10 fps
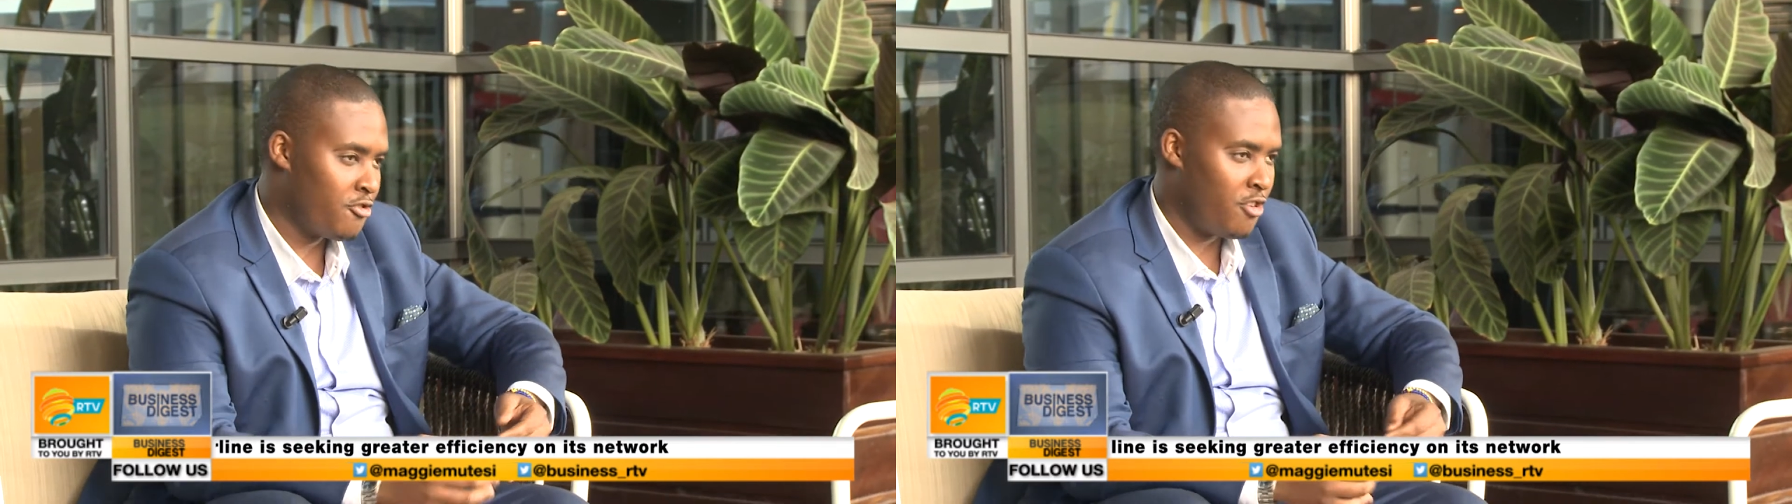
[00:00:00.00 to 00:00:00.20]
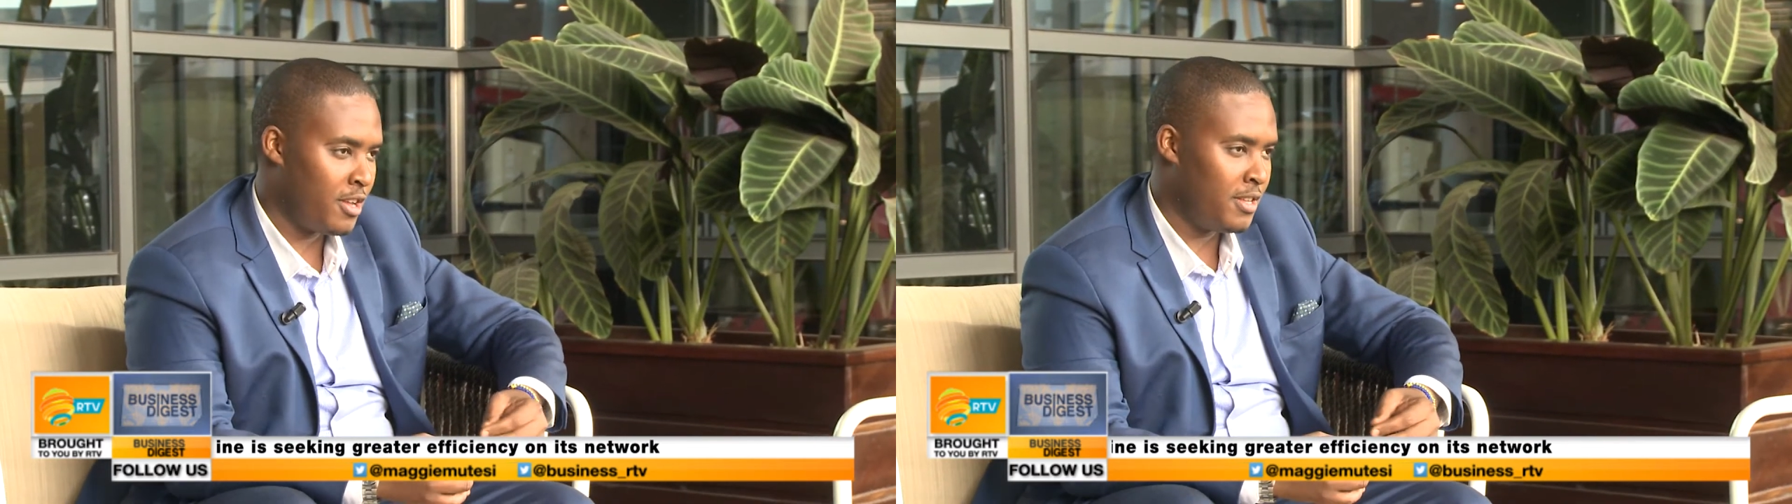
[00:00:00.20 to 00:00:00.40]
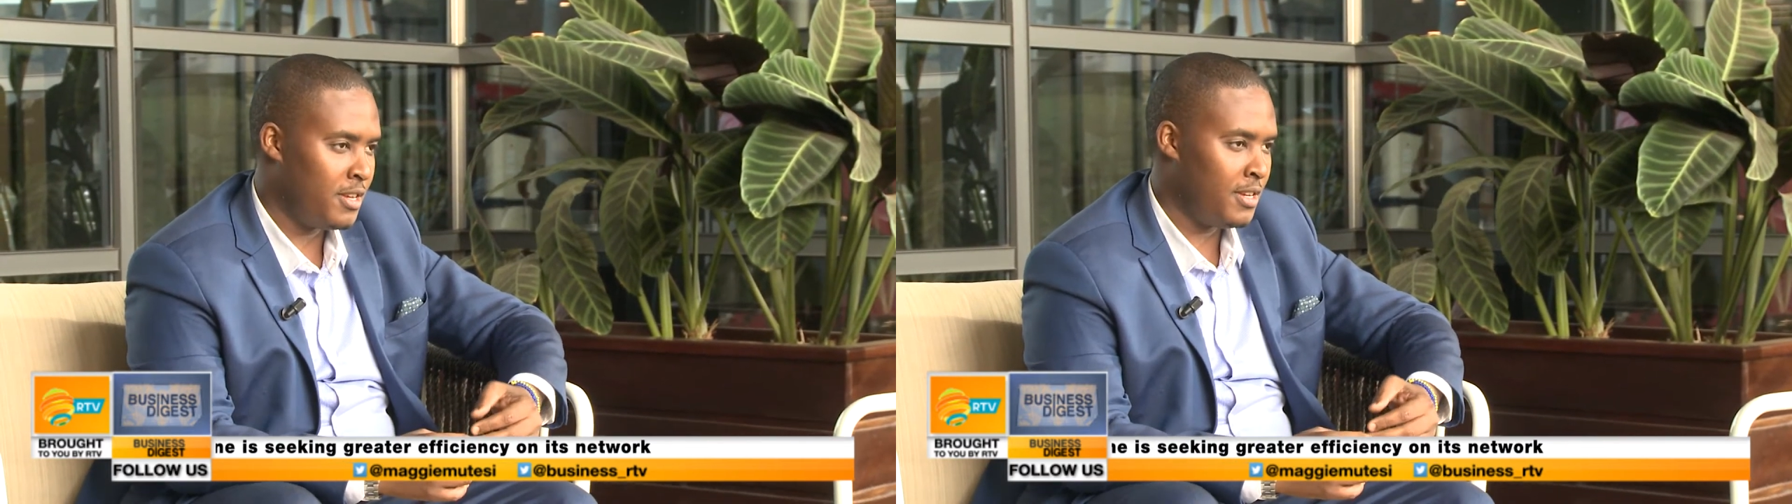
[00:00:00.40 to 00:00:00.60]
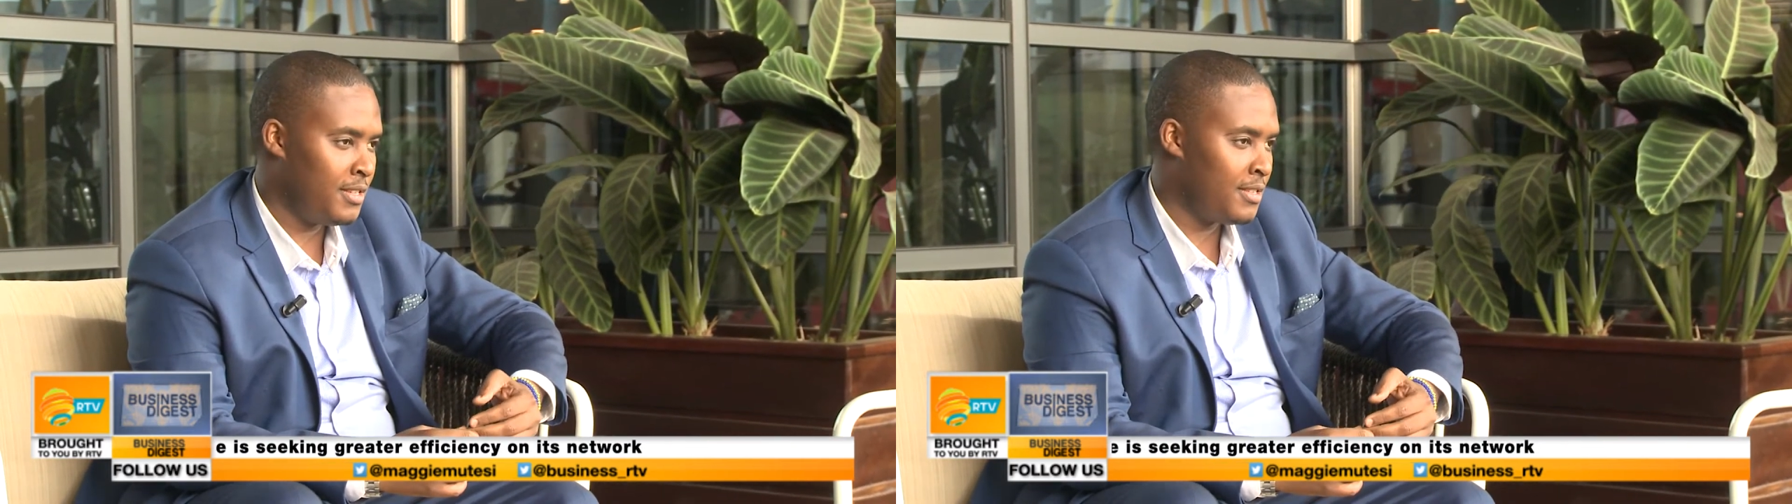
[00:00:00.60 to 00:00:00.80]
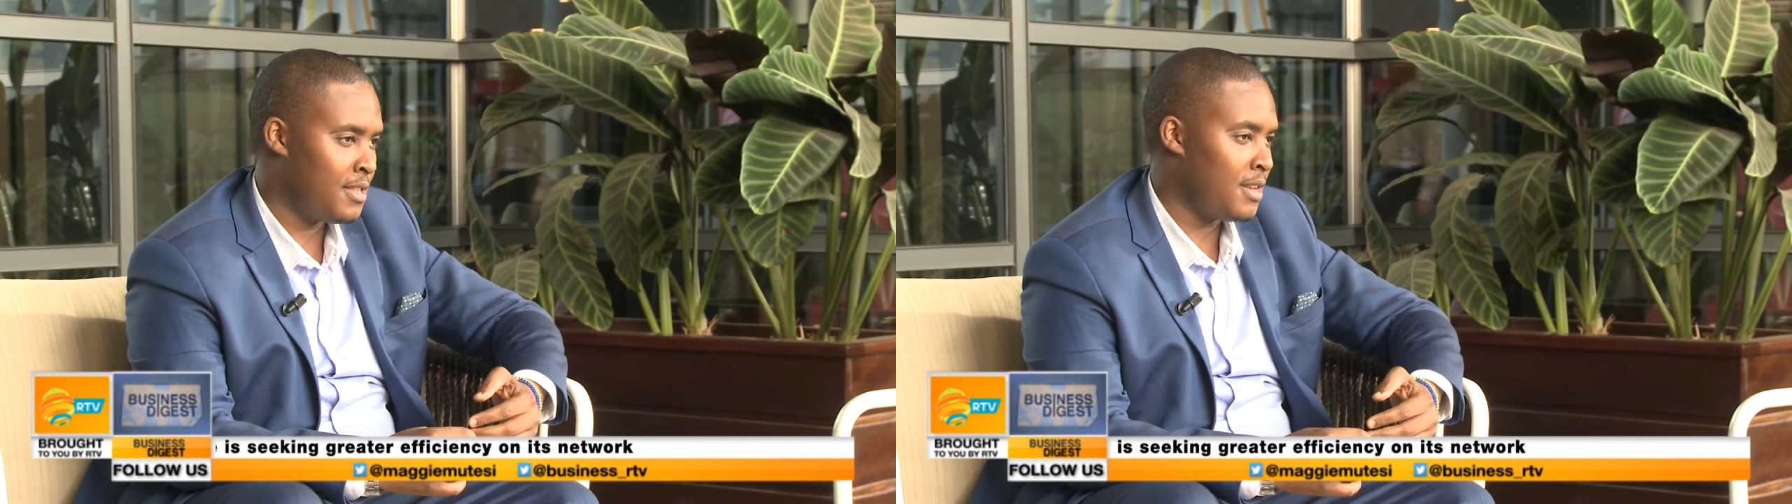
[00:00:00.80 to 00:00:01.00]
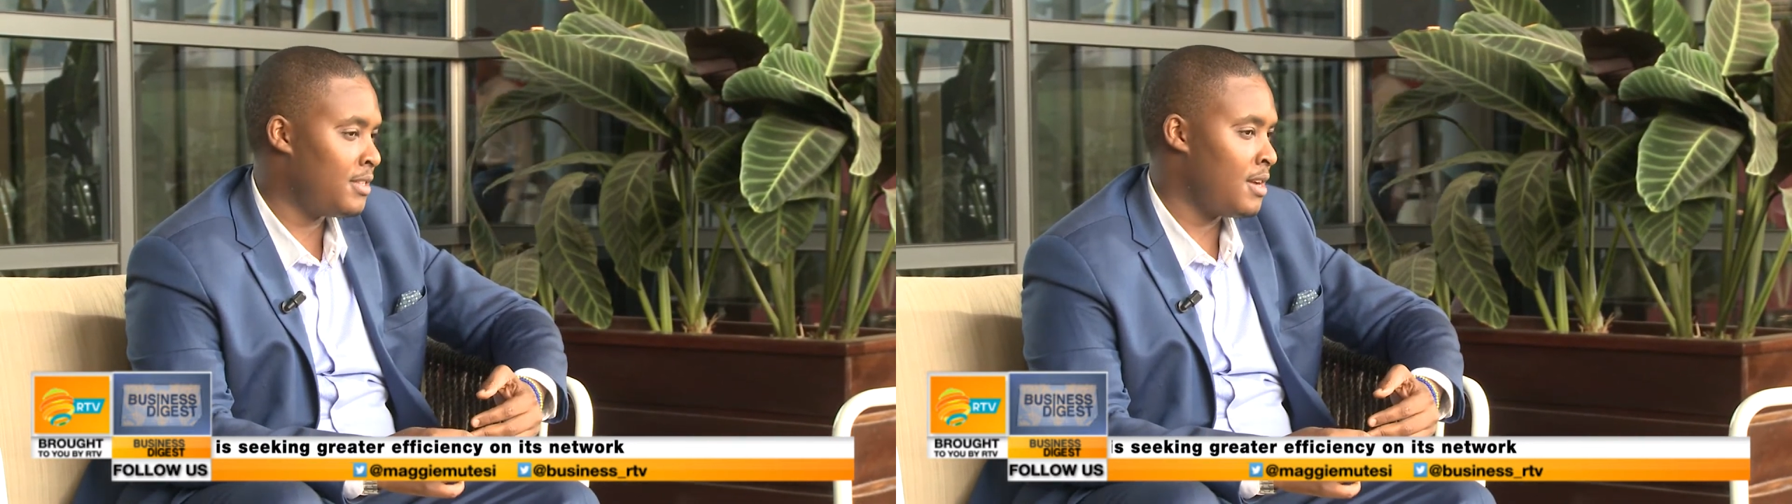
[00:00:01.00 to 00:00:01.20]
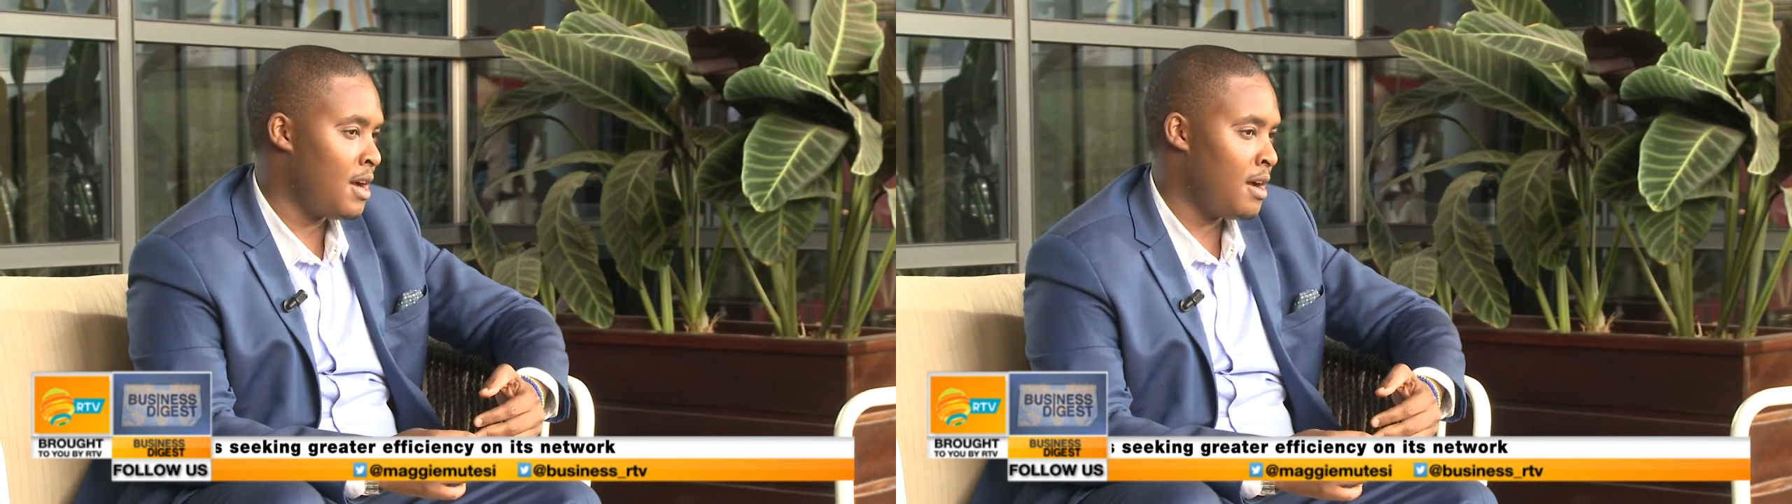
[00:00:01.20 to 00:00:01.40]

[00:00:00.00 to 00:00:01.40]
trade is that